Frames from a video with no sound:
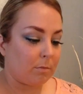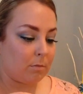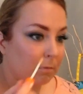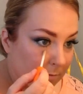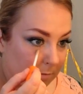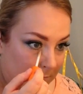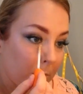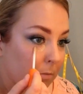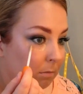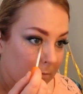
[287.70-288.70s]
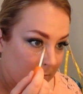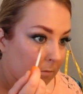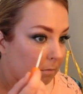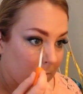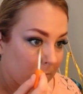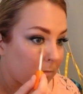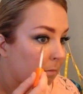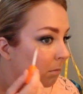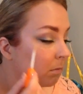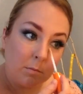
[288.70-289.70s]
to the apples of my
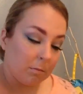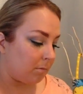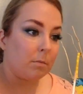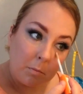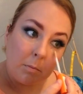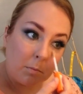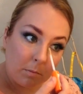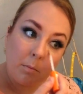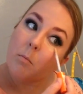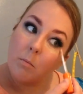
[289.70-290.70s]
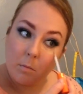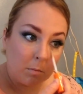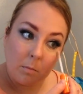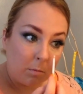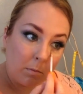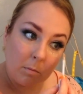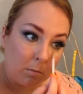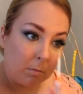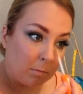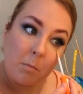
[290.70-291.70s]
cheeks. And
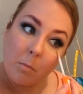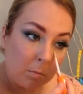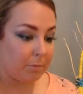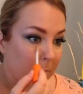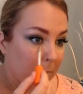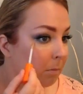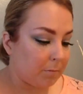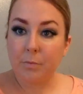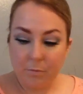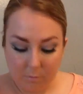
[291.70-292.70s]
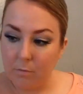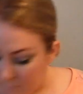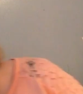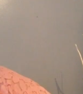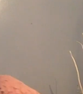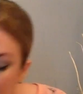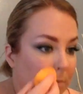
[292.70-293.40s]
now just a little bit of